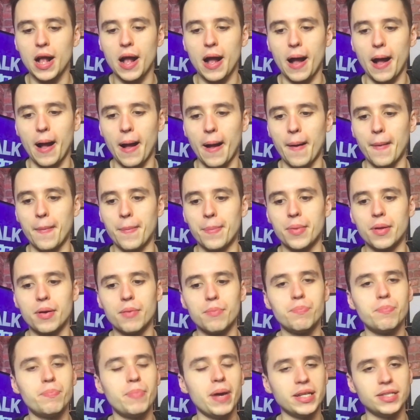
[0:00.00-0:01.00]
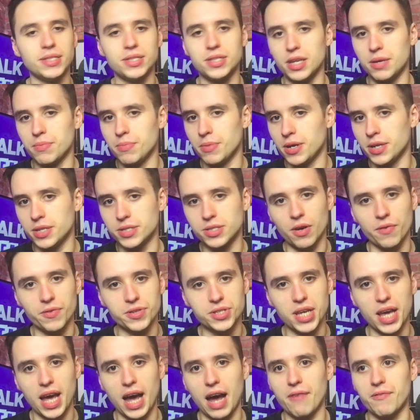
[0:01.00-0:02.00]
Benzema is
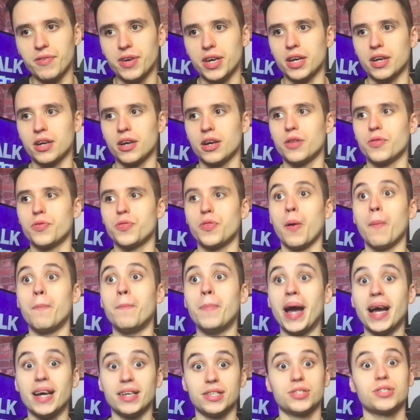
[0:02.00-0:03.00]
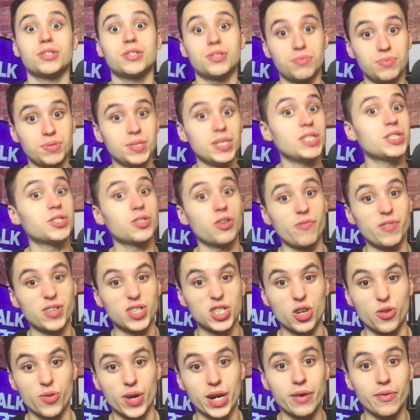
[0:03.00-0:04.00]
obviously having the best season of his
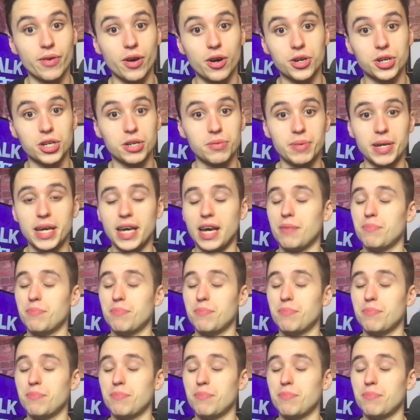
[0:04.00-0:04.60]
career, arguably.